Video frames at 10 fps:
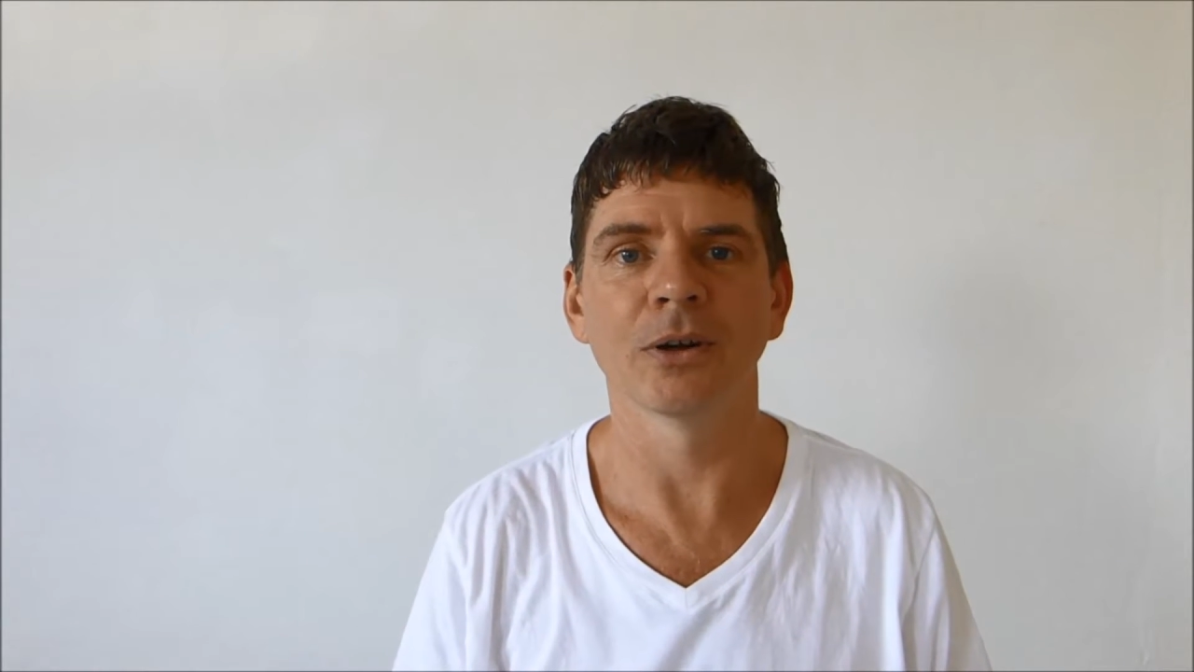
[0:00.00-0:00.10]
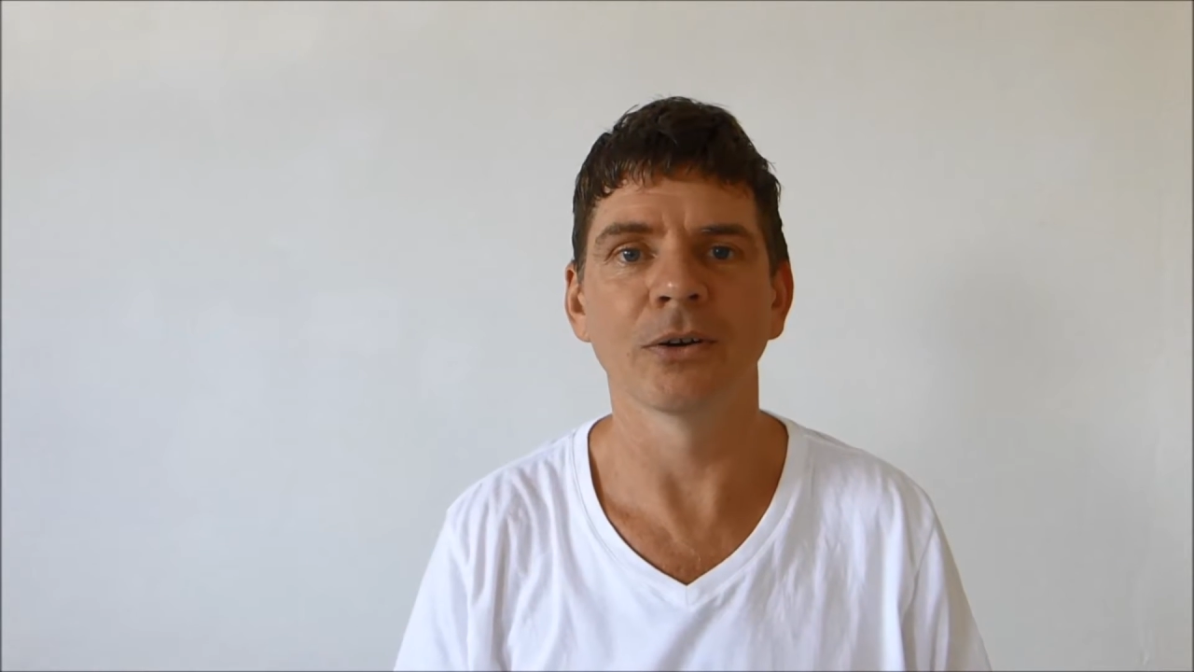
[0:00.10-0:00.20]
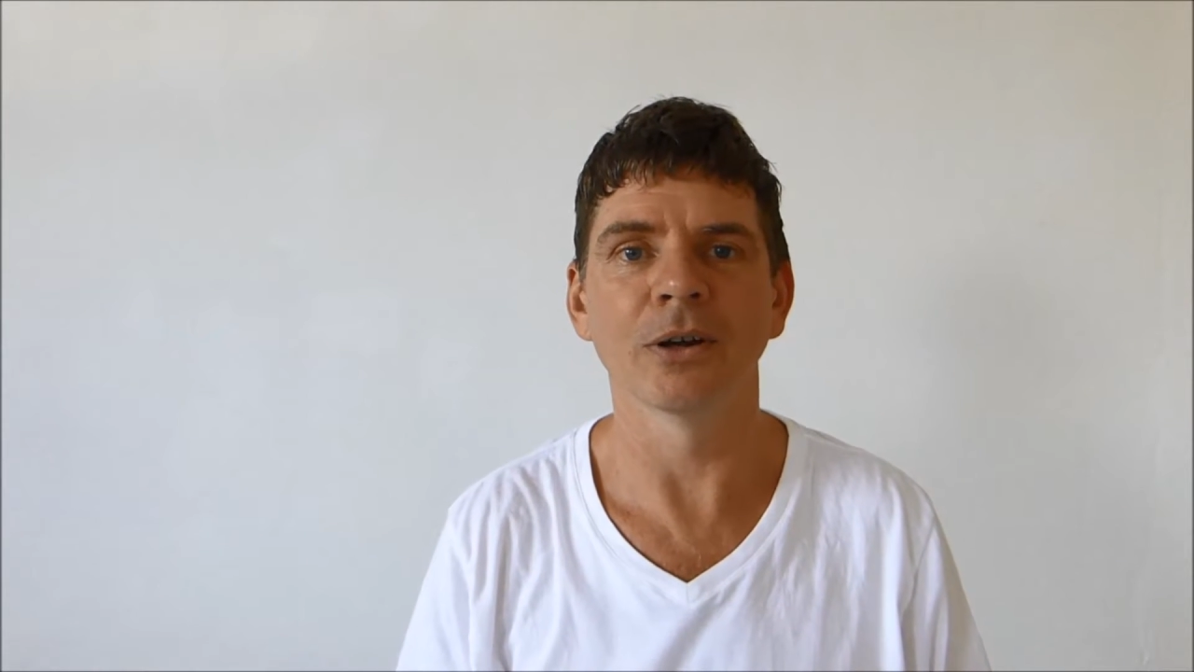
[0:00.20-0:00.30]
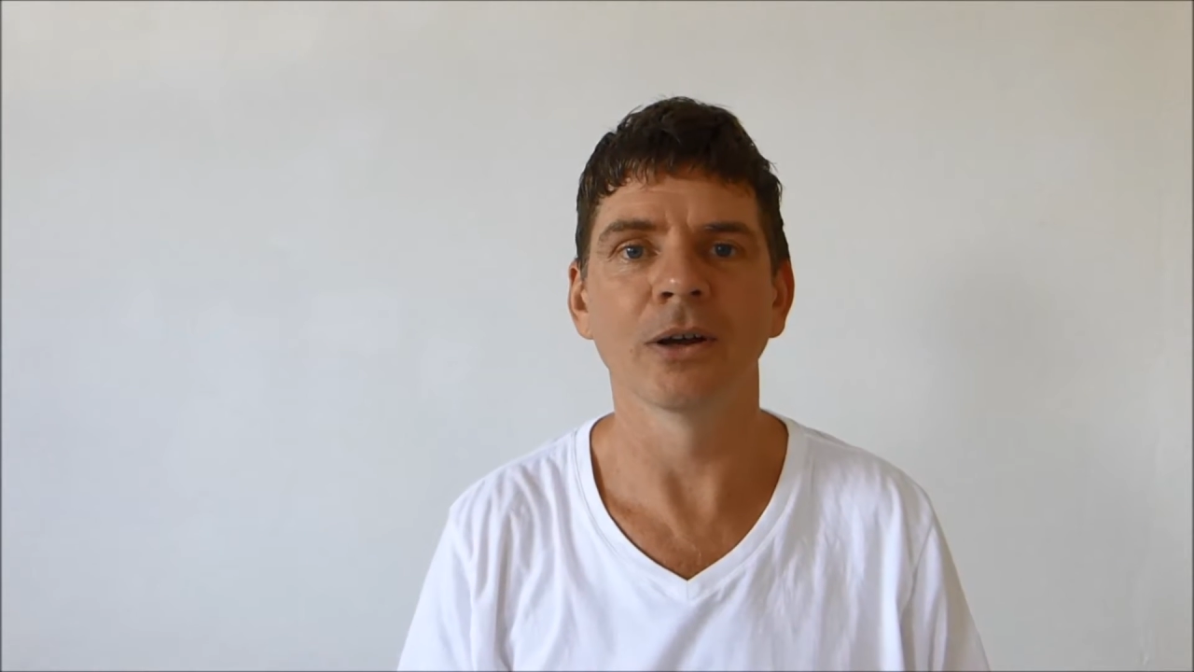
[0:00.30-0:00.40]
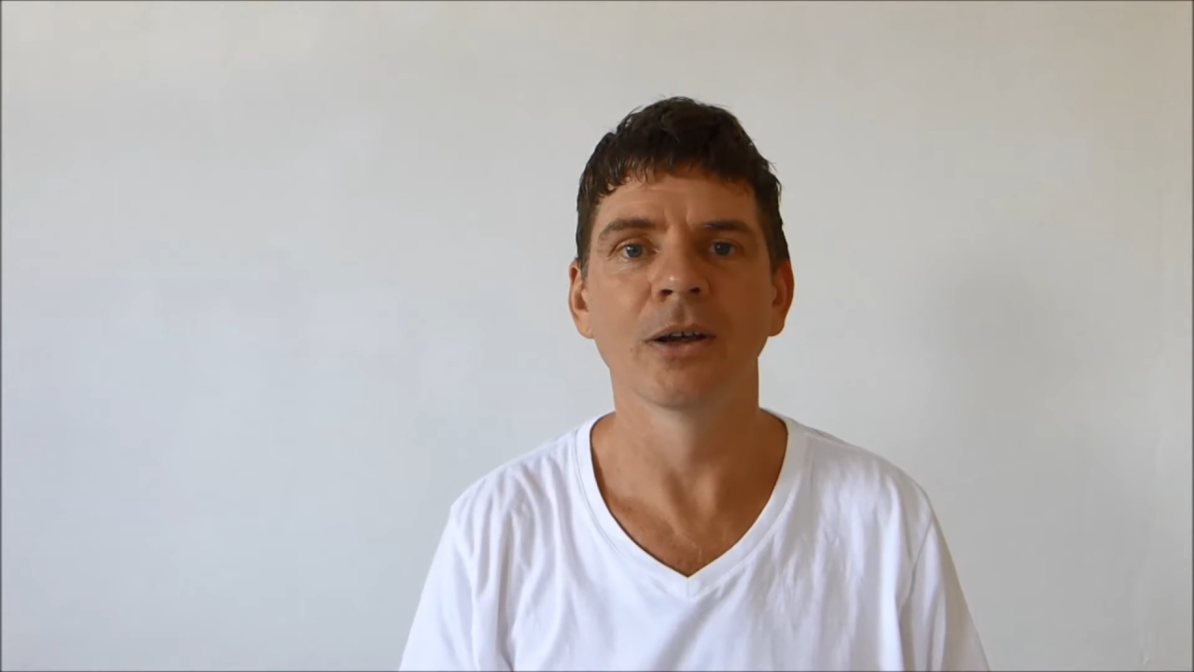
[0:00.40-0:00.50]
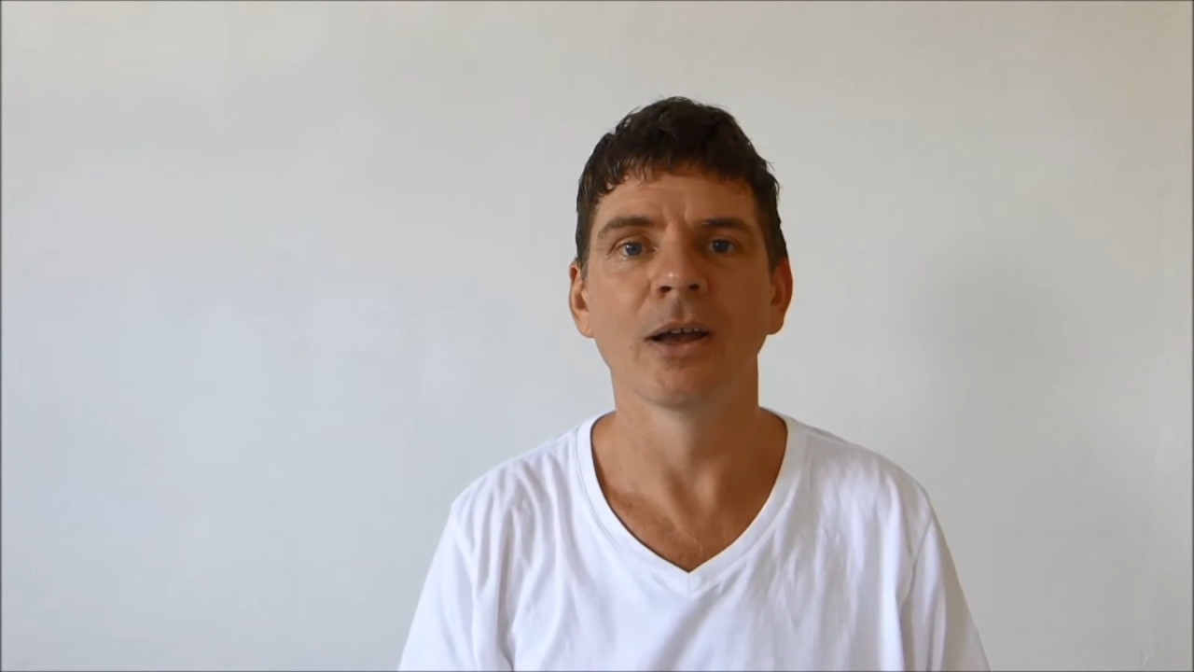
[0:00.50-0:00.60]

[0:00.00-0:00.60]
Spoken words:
area.